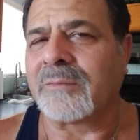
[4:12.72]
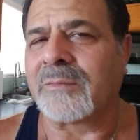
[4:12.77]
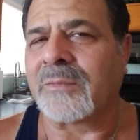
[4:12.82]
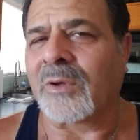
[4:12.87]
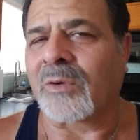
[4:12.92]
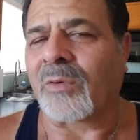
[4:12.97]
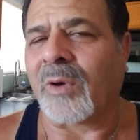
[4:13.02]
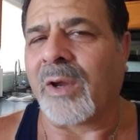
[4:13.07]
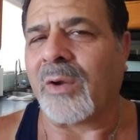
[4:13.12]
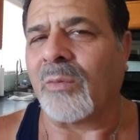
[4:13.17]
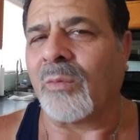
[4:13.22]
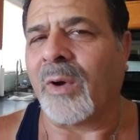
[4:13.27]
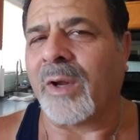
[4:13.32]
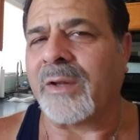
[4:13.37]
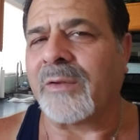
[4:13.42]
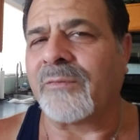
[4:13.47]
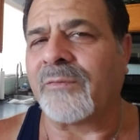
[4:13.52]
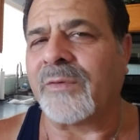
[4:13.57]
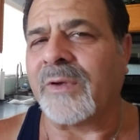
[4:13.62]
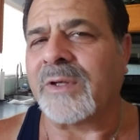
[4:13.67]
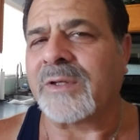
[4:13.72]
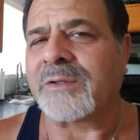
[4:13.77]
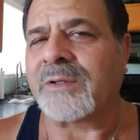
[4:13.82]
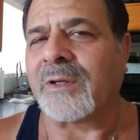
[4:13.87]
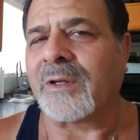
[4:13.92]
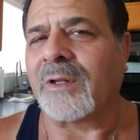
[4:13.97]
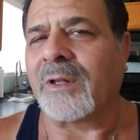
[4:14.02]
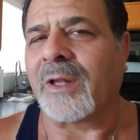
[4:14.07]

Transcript: the great wedding feast of the